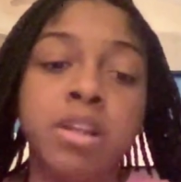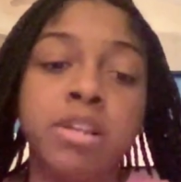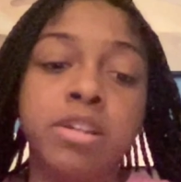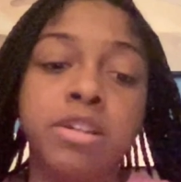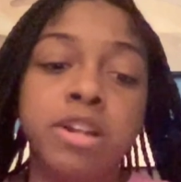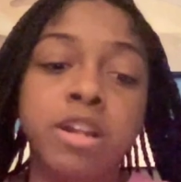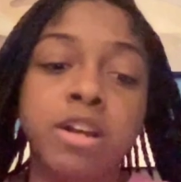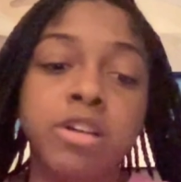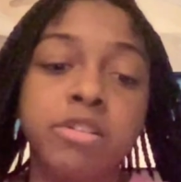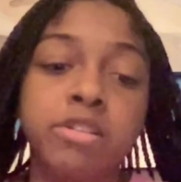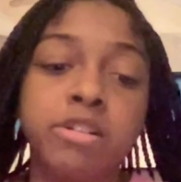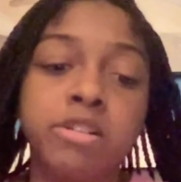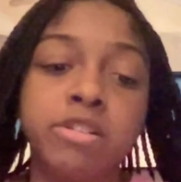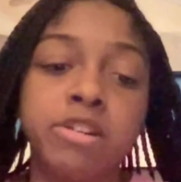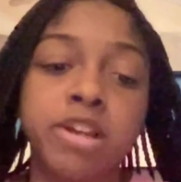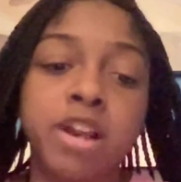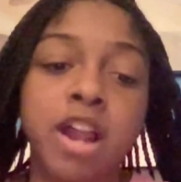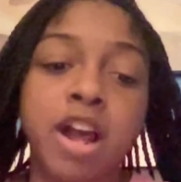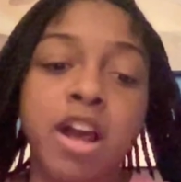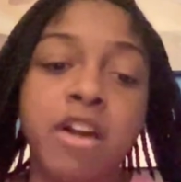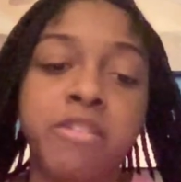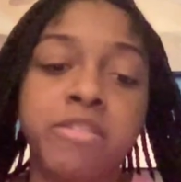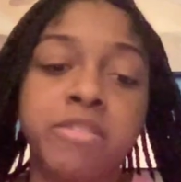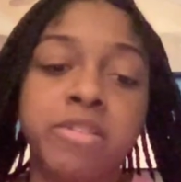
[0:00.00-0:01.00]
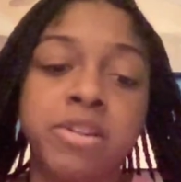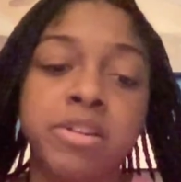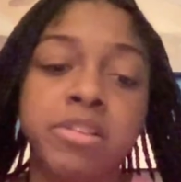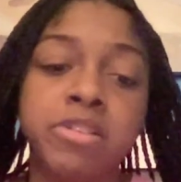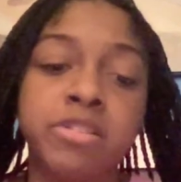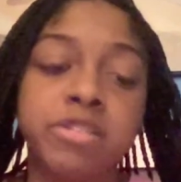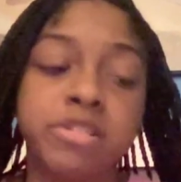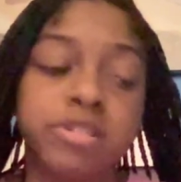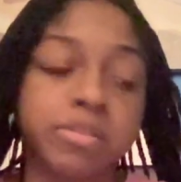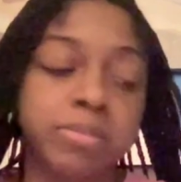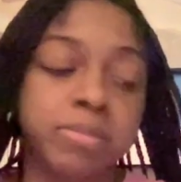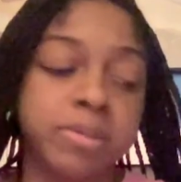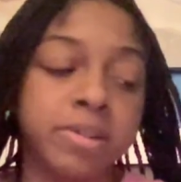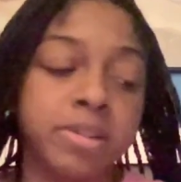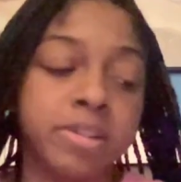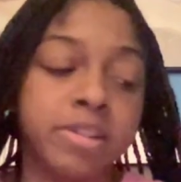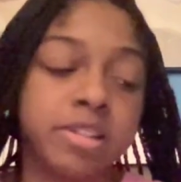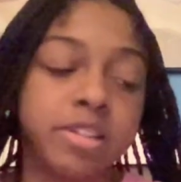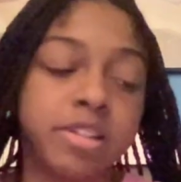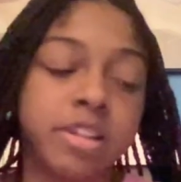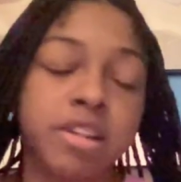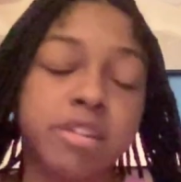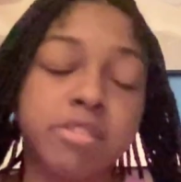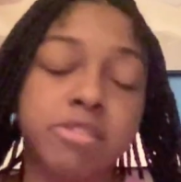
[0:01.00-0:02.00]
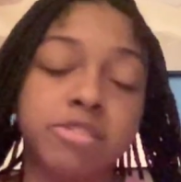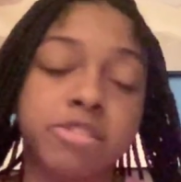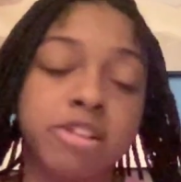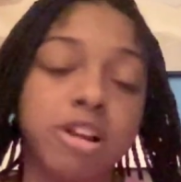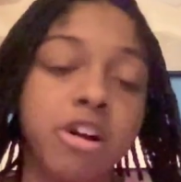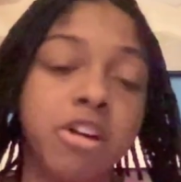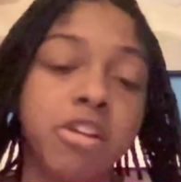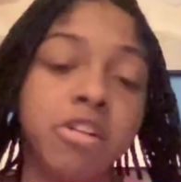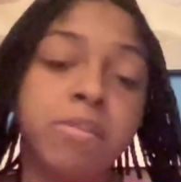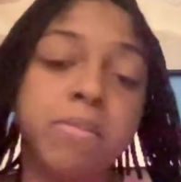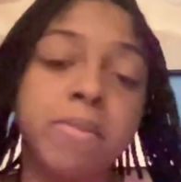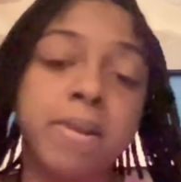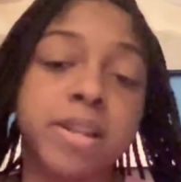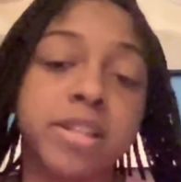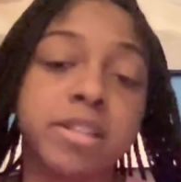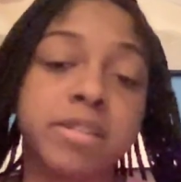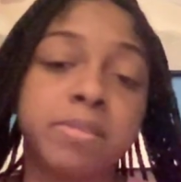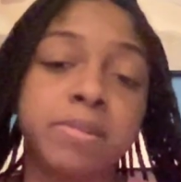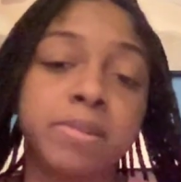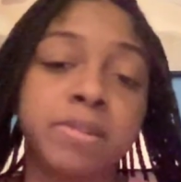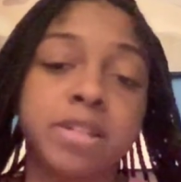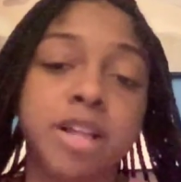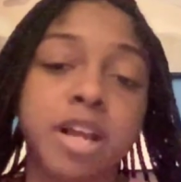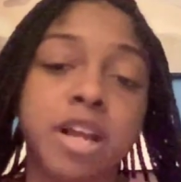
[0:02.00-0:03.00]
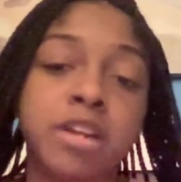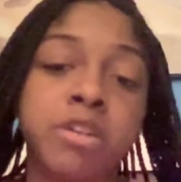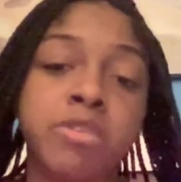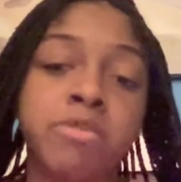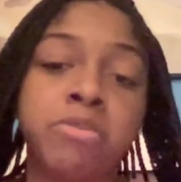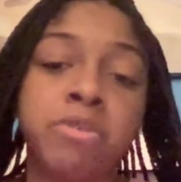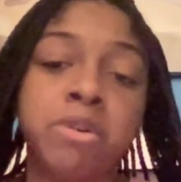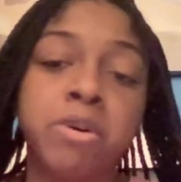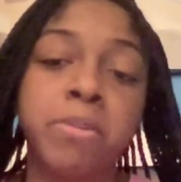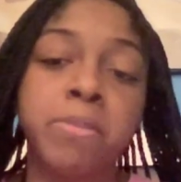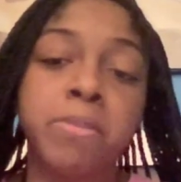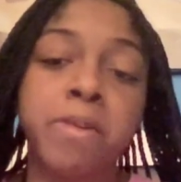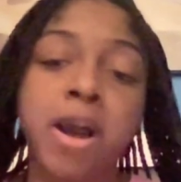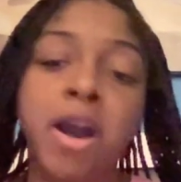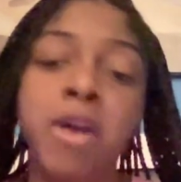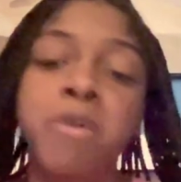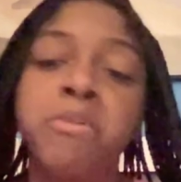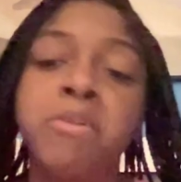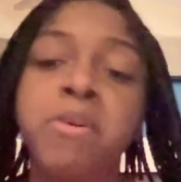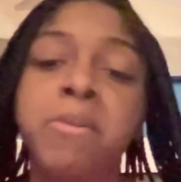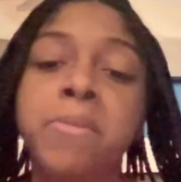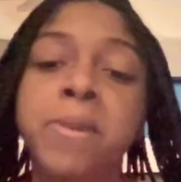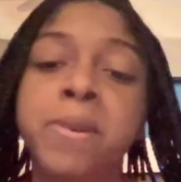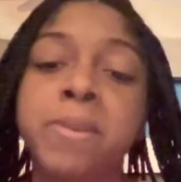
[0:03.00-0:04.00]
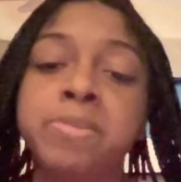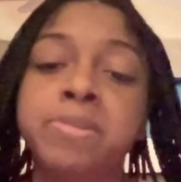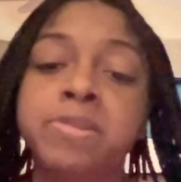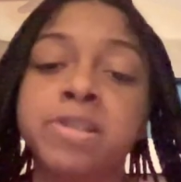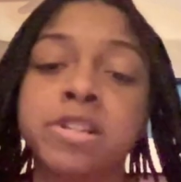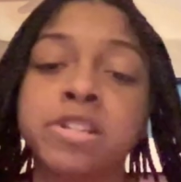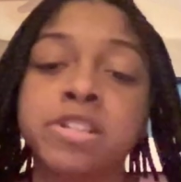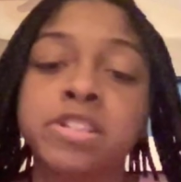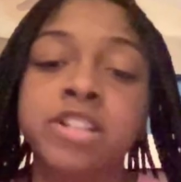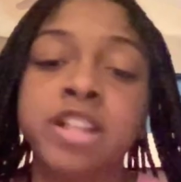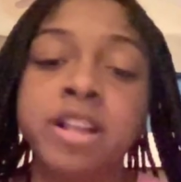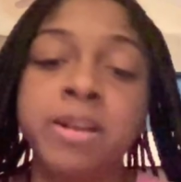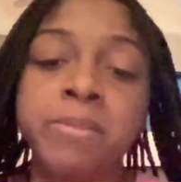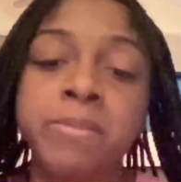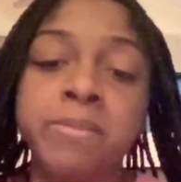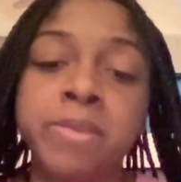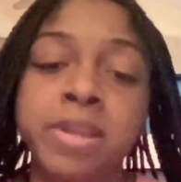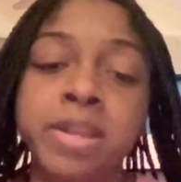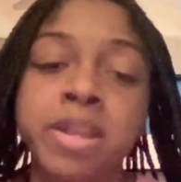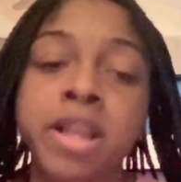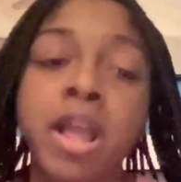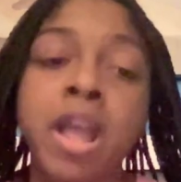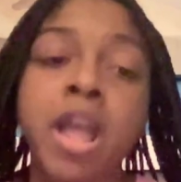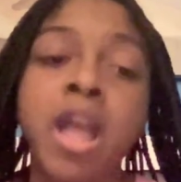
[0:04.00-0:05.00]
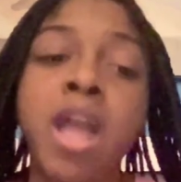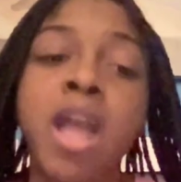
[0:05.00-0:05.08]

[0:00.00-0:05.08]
They don't know that I have learned this, but because I don't talk about it as much, I don't want I want people to accept me.